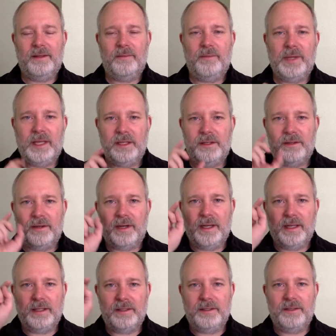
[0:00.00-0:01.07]
than me
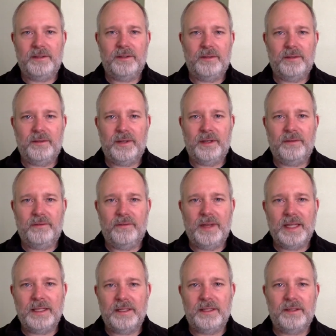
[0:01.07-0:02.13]
trying to
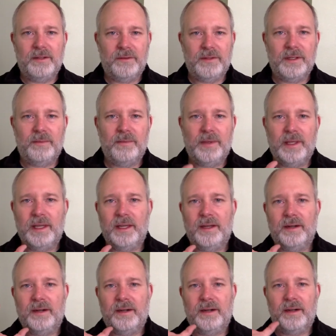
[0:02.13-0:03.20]
convince you of something
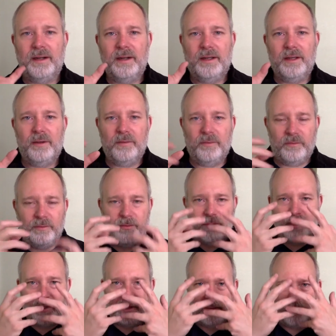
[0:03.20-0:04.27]
or
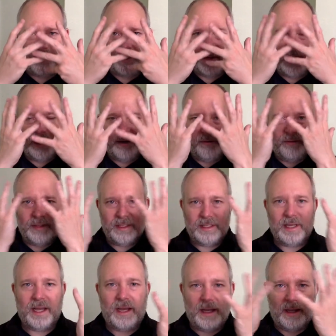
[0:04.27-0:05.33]
create a
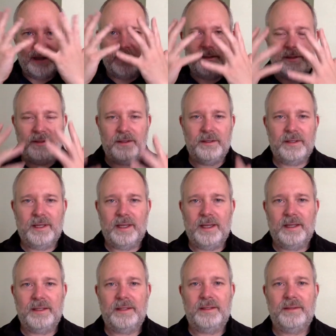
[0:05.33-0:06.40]
facade so that you
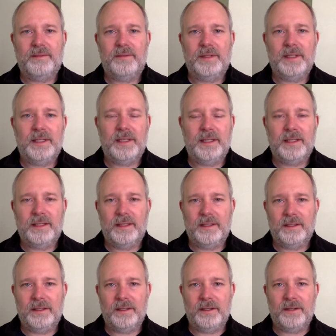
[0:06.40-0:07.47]
can't really
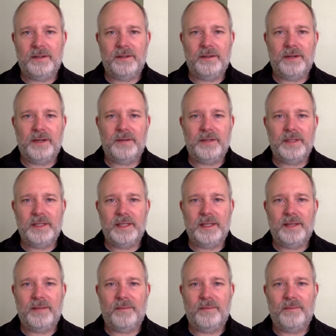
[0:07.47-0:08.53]
know who I really
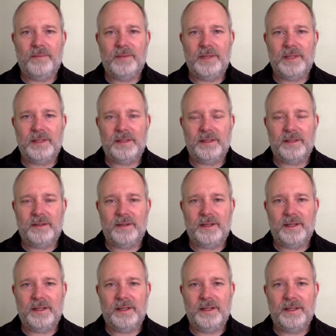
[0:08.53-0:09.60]
am, and so
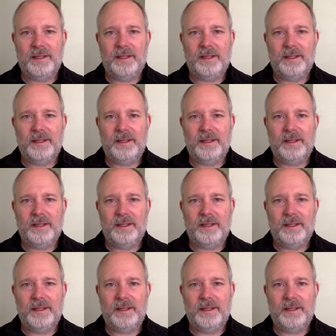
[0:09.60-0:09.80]
on.